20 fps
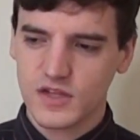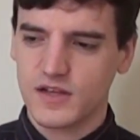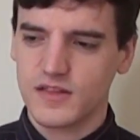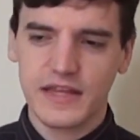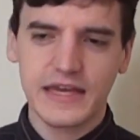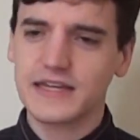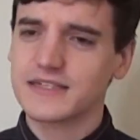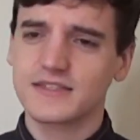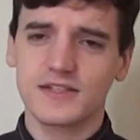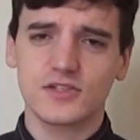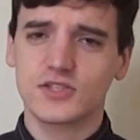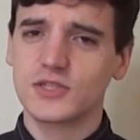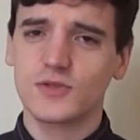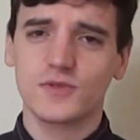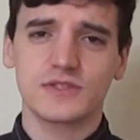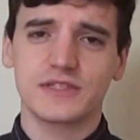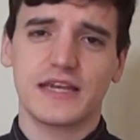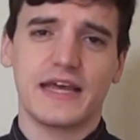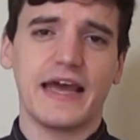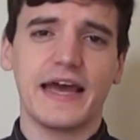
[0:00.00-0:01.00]
Like I said, she
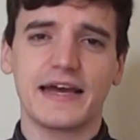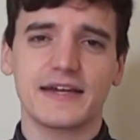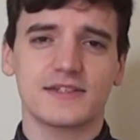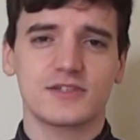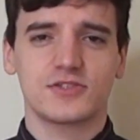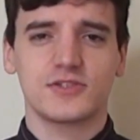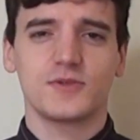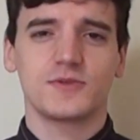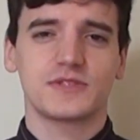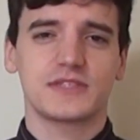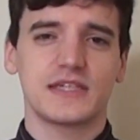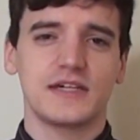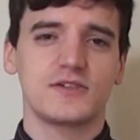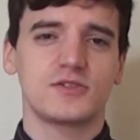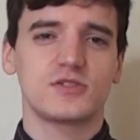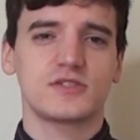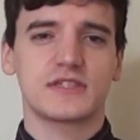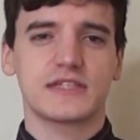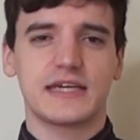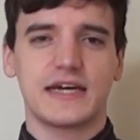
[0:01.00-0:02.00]
was an ex. She was there
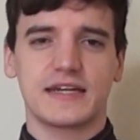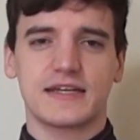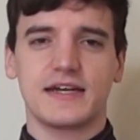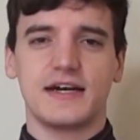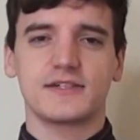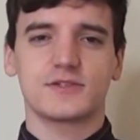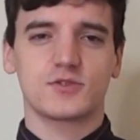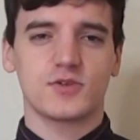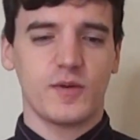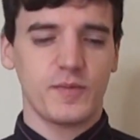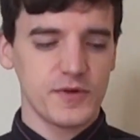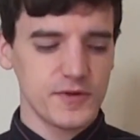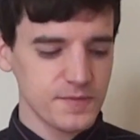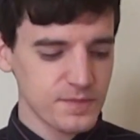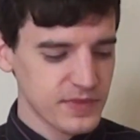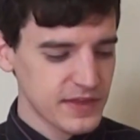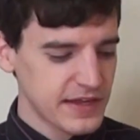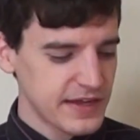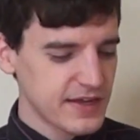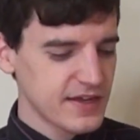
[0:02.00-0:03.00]
just to kind of cause trouble.
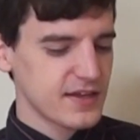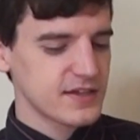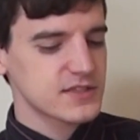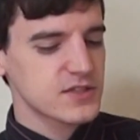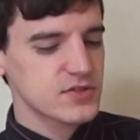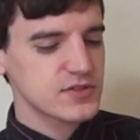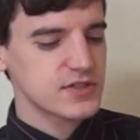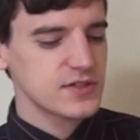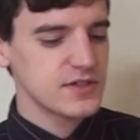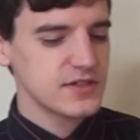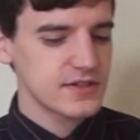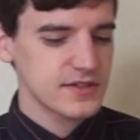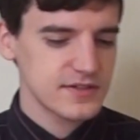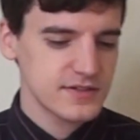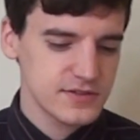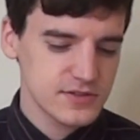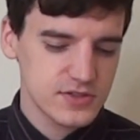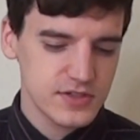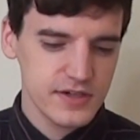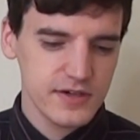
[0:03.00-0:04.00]
So she
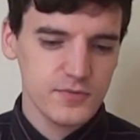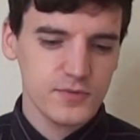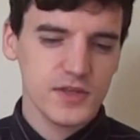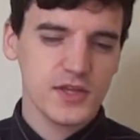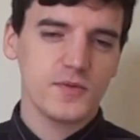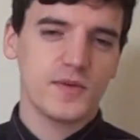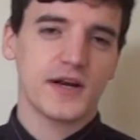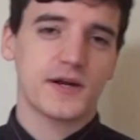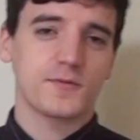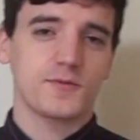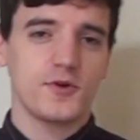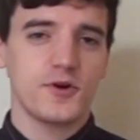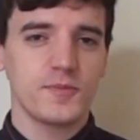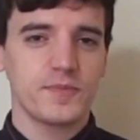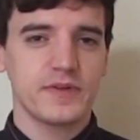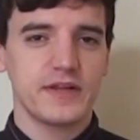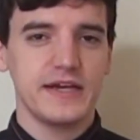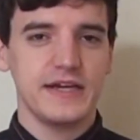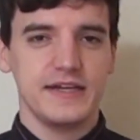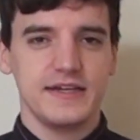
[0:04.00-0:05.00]
didn't really want to role
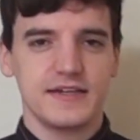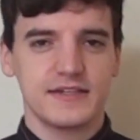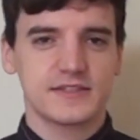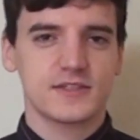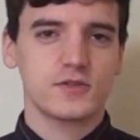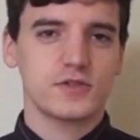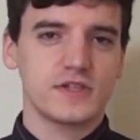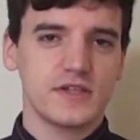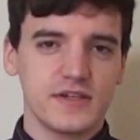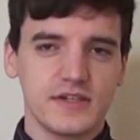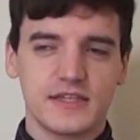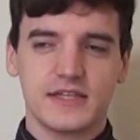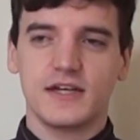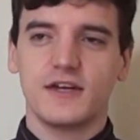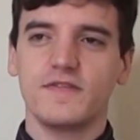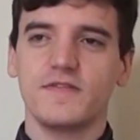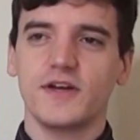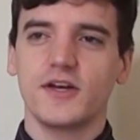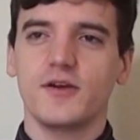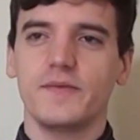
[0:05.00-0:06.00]
play, and so she didn't
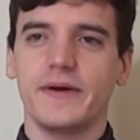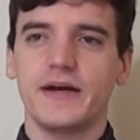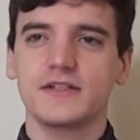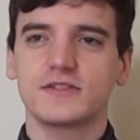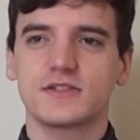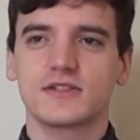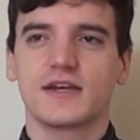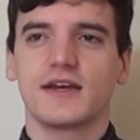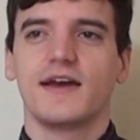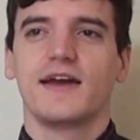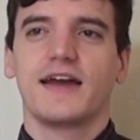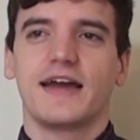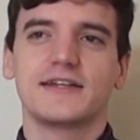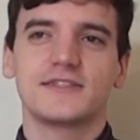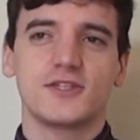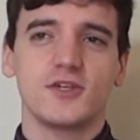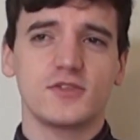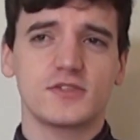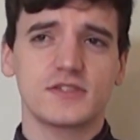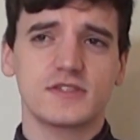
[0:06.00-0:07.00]
care very much.
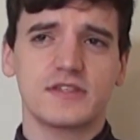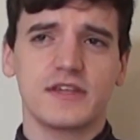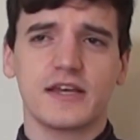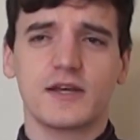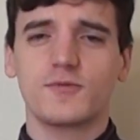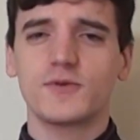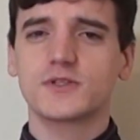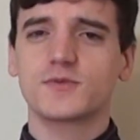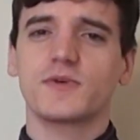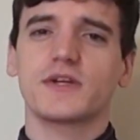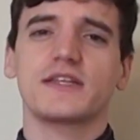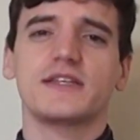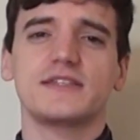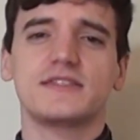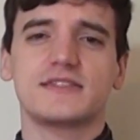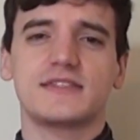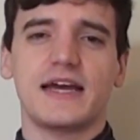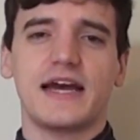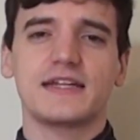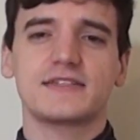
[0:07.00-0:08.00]
And she was just like, "Which one of
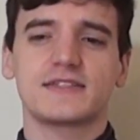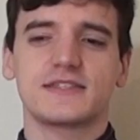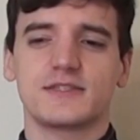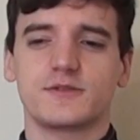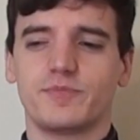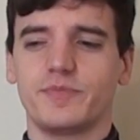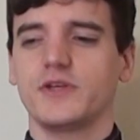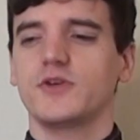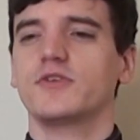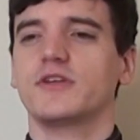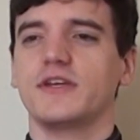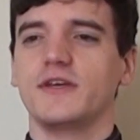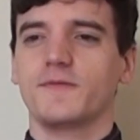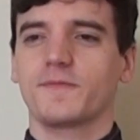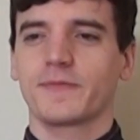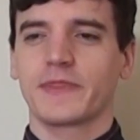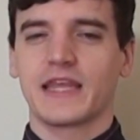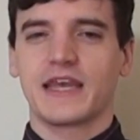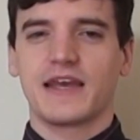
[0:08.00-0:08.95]
these stats is beauty?"